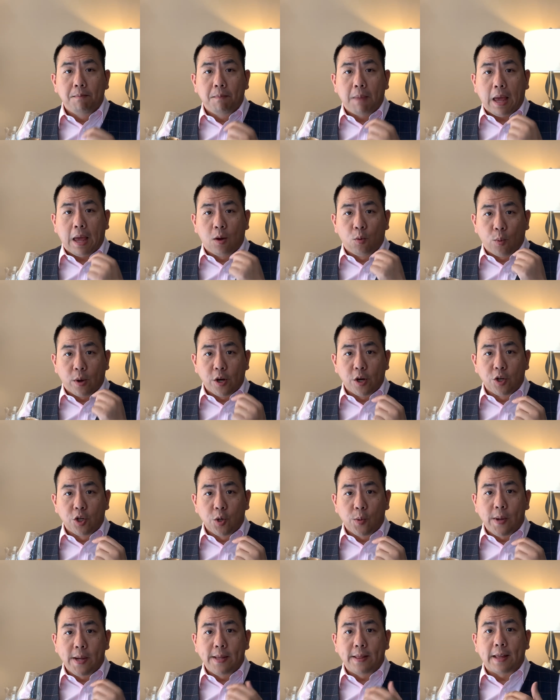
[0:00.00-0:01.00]
And when you're
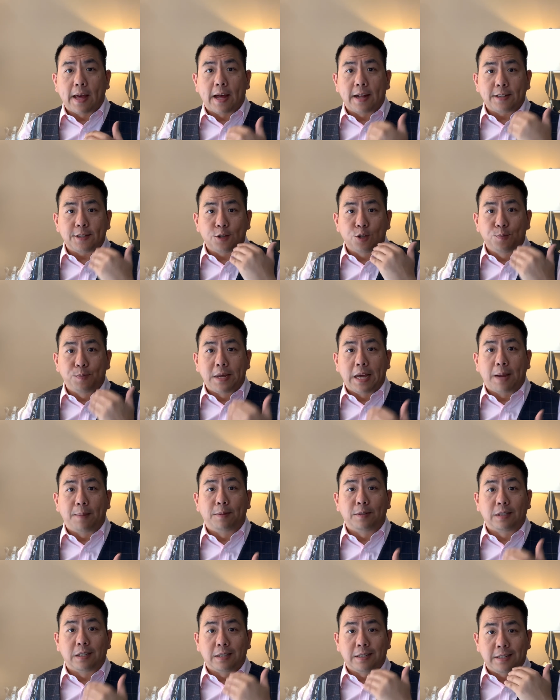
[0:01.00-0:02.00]
doing that, to be able
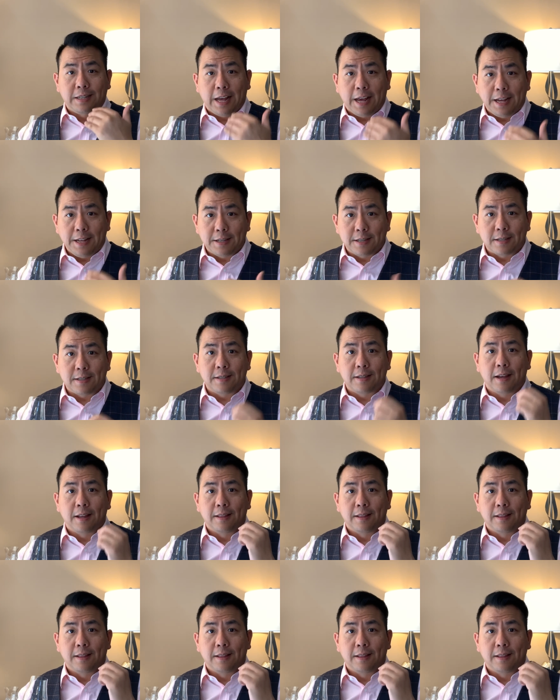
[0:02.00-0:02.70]
to taste